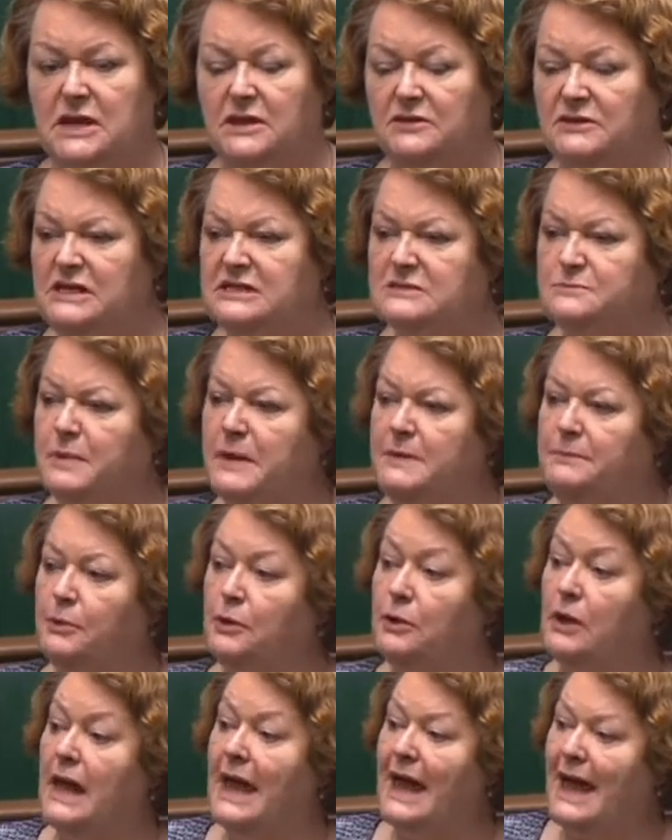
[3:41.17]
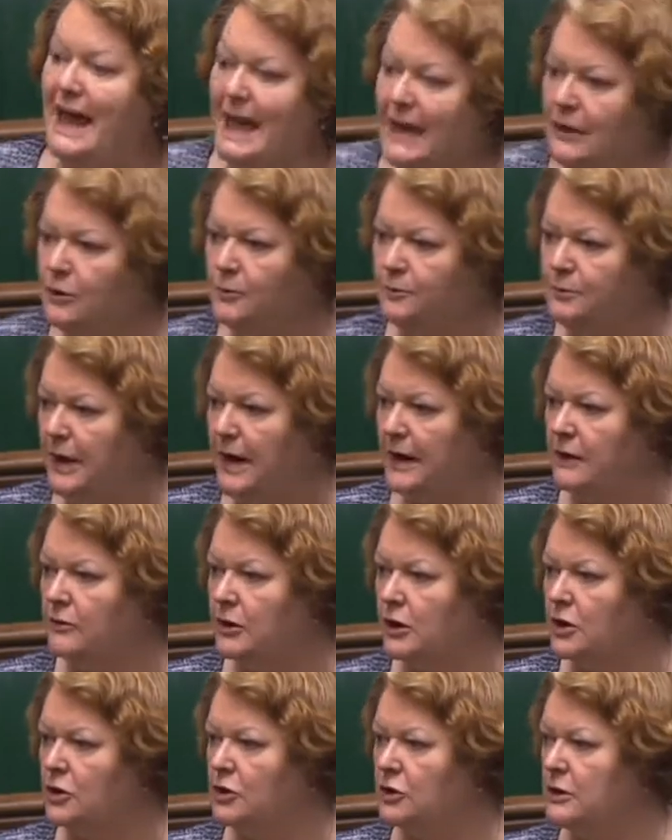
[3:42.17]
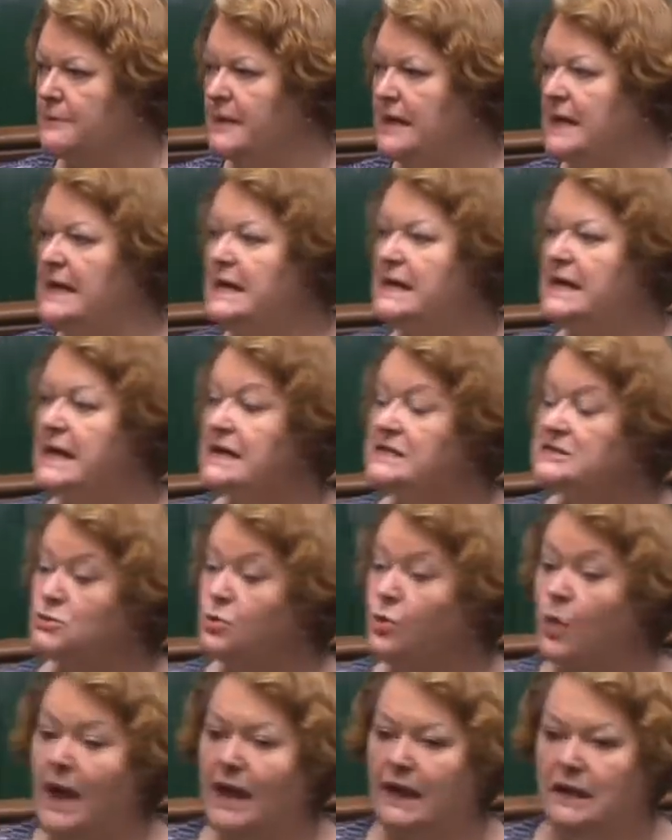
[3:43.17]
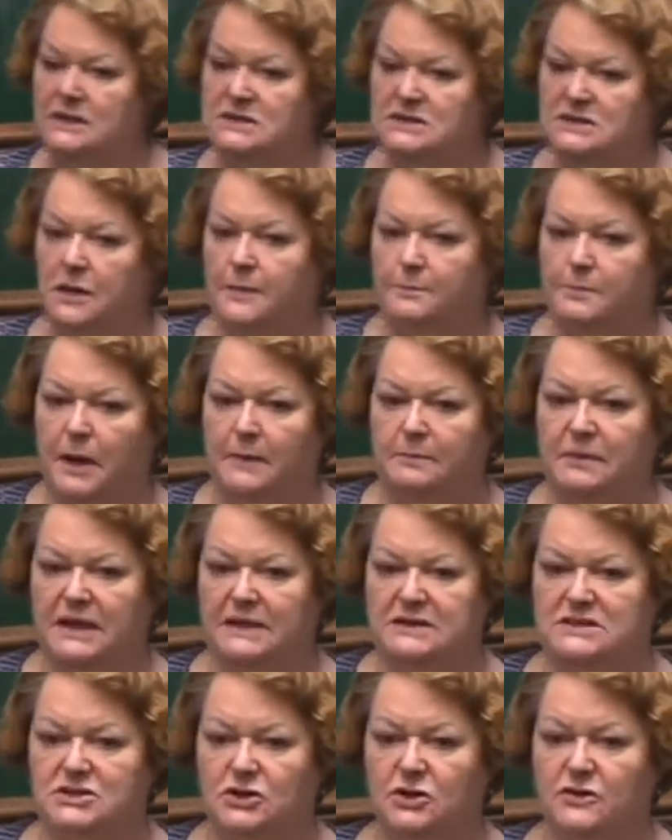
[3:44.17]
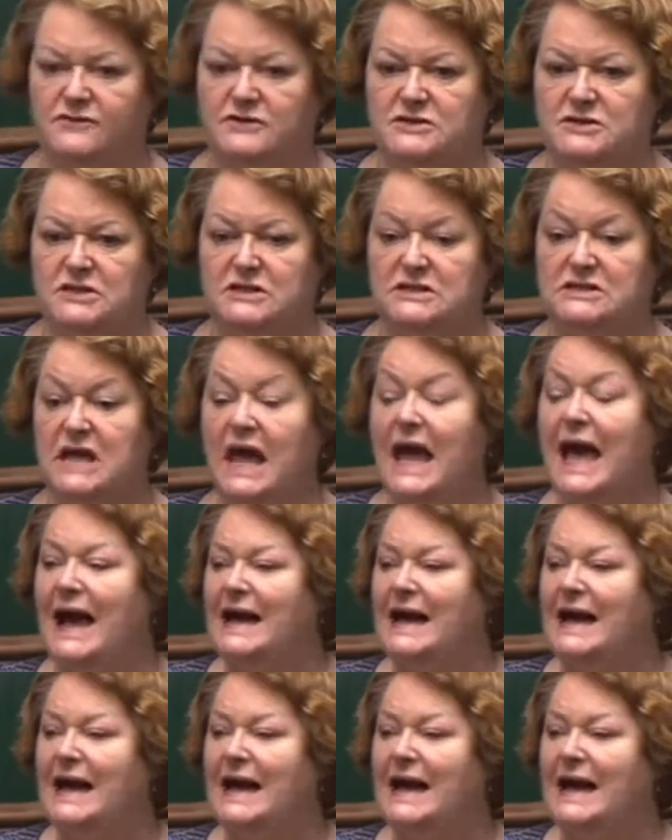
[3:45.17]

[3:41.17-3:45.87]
These people help our economy as well as our public services,